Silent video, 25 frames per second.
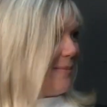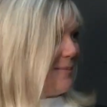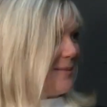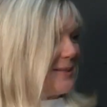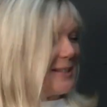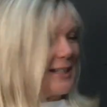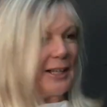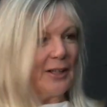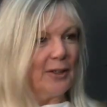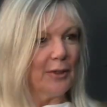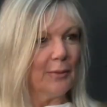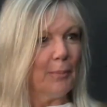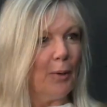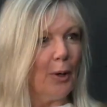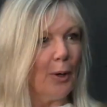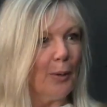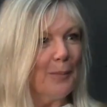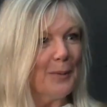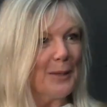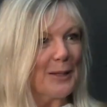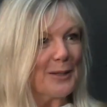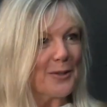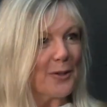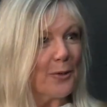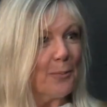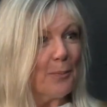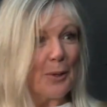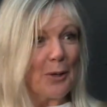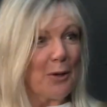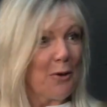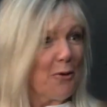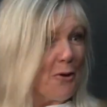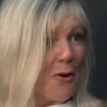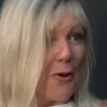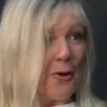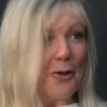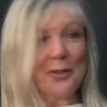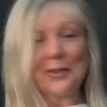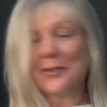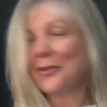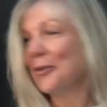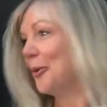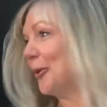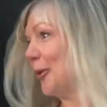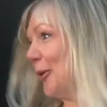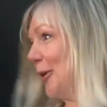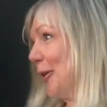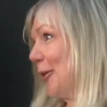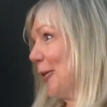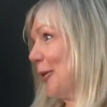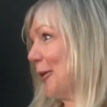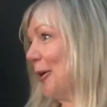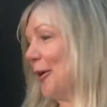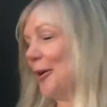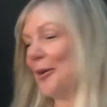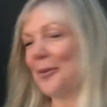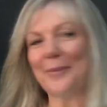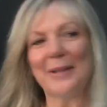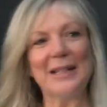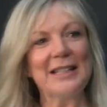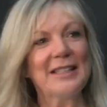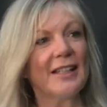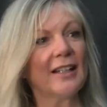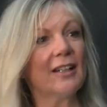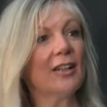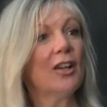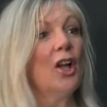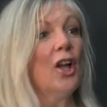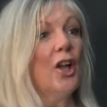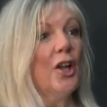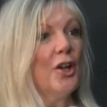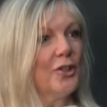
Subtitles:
single pub that's open, not at all, or retailer,